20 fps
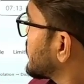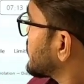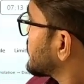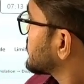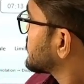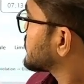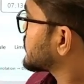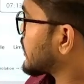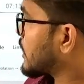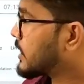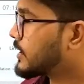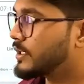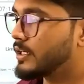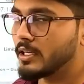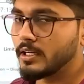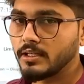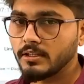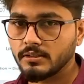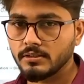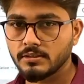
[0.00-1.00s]
start
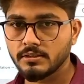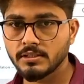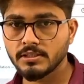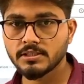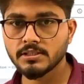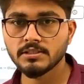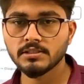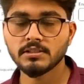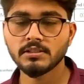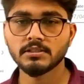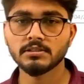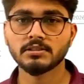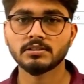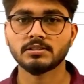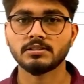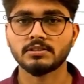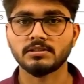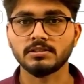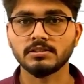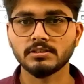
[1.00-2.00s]
date. This
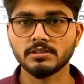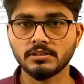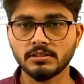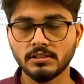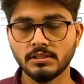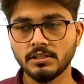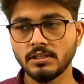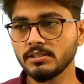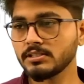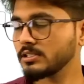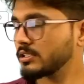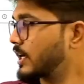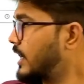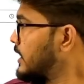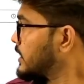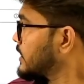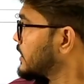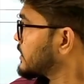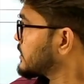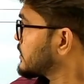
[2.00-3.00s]

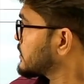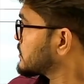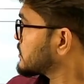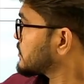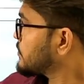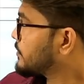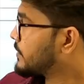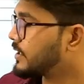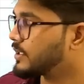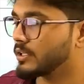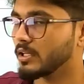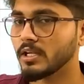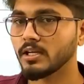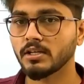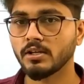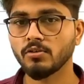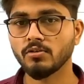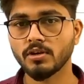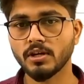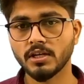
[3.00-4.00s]
start date doesn't mean that
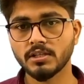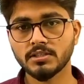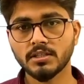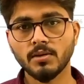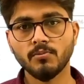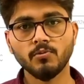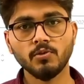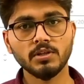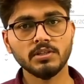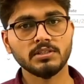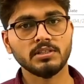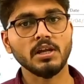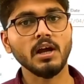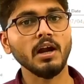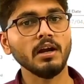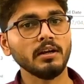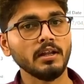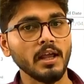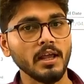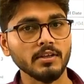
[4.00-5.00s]
your exam will
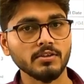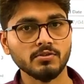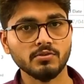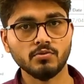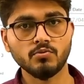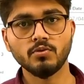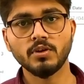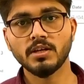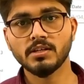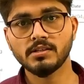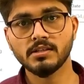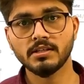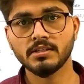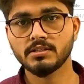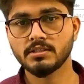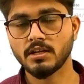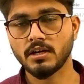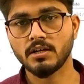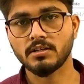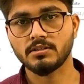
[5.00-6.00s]
start as soon as this
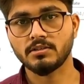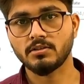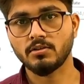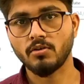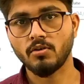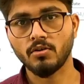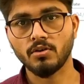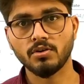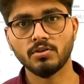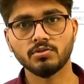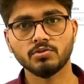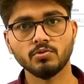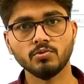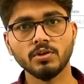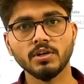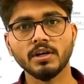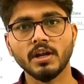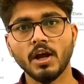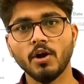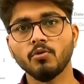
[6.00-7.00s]
starts, or
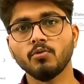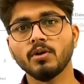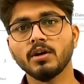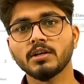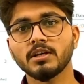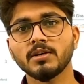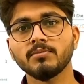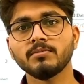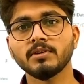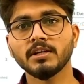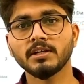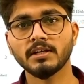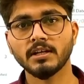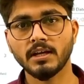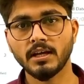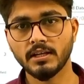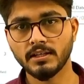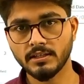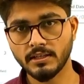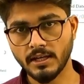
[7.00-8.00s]
student have to attempt it
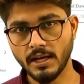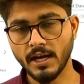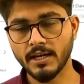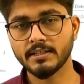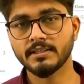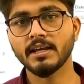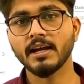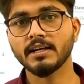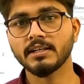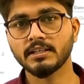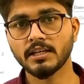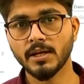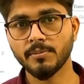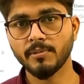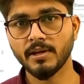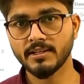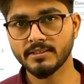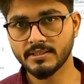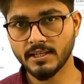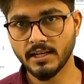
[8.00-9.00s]
at that time
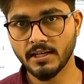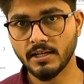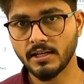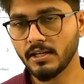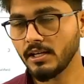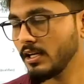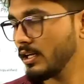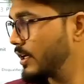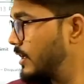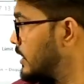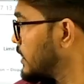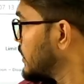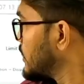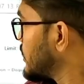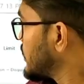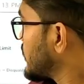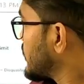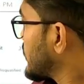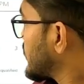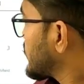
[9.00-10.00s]
exactly.
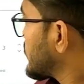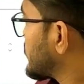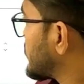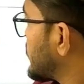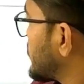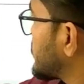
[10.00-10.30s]
This